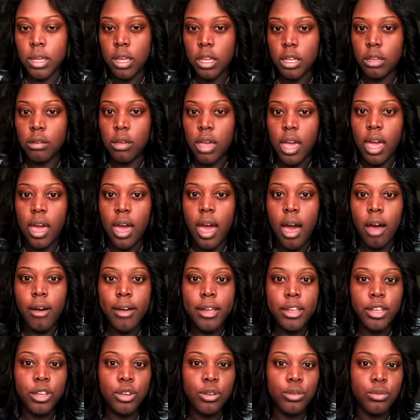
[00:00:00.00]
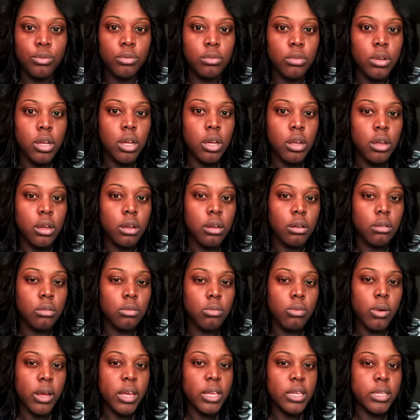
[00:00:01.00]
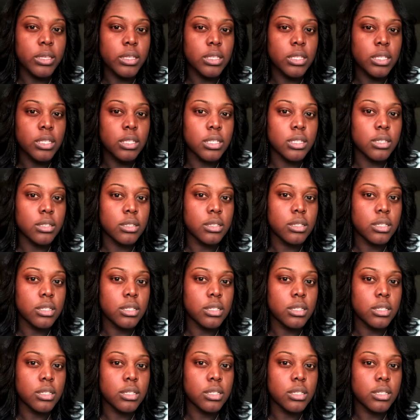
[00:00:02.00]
You can't. How can you raise